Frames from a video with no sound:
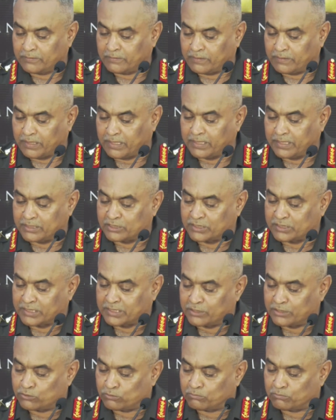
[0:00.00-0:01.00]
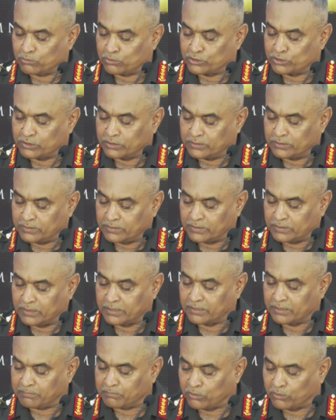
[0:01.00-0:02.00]
and has set into motion a
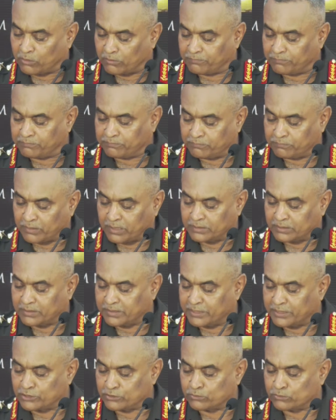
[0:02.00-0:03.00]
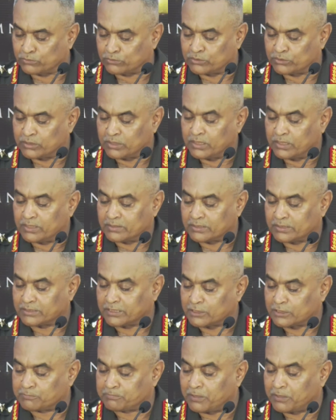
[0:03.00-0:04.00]
number of other issues such
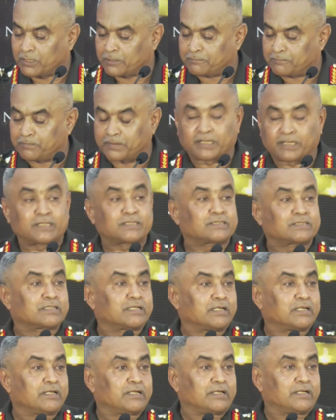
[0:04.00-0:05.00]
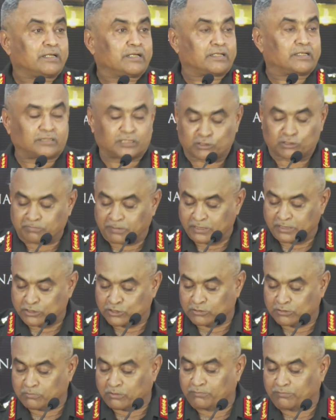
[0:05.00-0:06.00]
as power plays in the
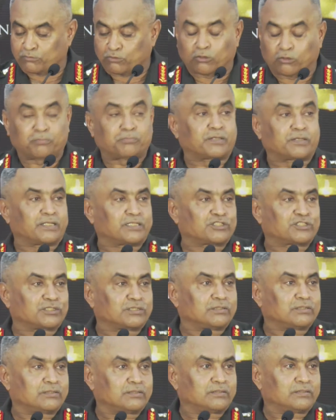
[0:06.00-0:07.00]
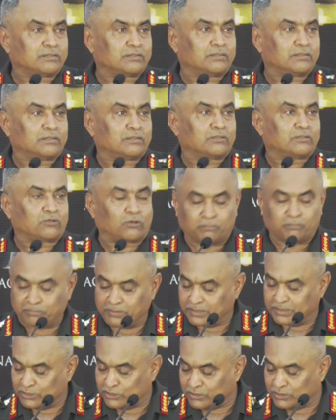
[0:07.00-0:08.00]
spectrum of cooperation,
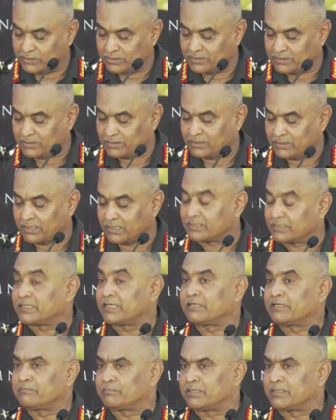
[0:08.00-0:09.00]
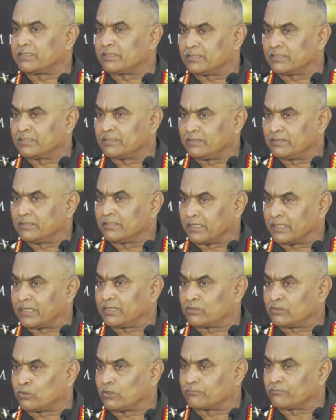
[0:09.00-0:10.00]
competition, containment,
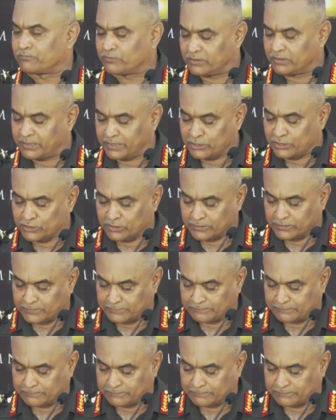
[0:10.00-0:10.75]
and confrontation.